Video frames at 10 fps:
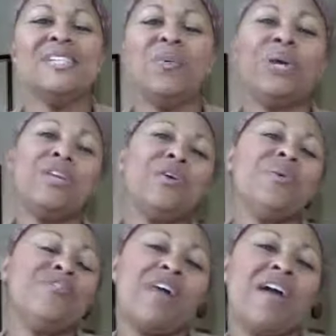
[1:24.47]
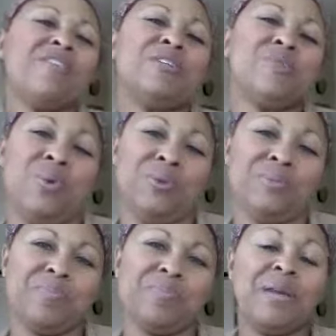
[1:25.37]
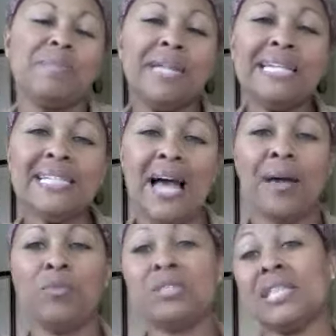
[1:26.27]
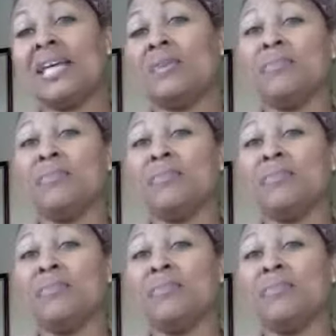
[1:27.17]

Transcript: When you were five years old, playtime was like